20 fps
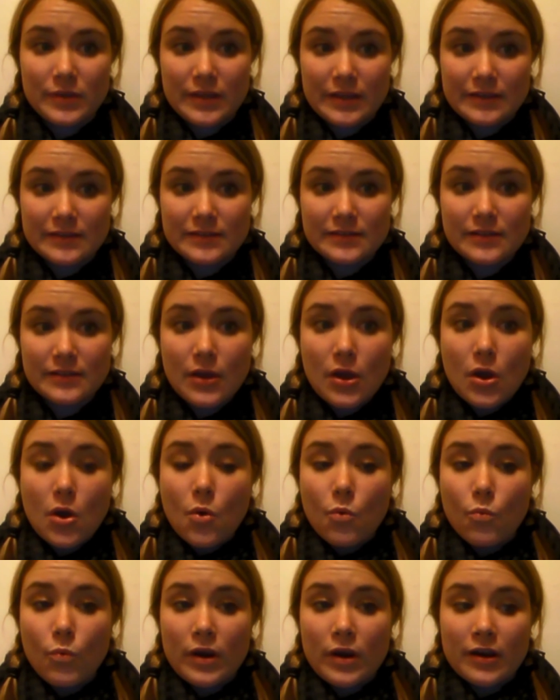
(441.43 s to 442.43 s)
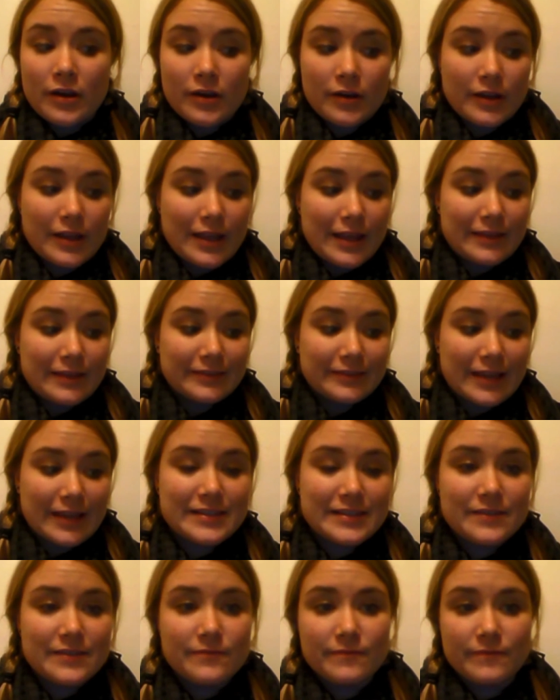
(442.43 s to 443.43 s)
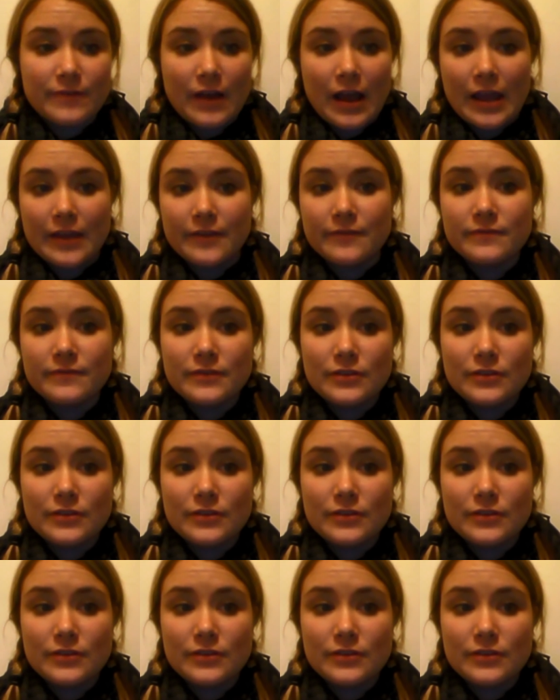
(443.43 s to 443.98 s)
piece, where in lesson 5,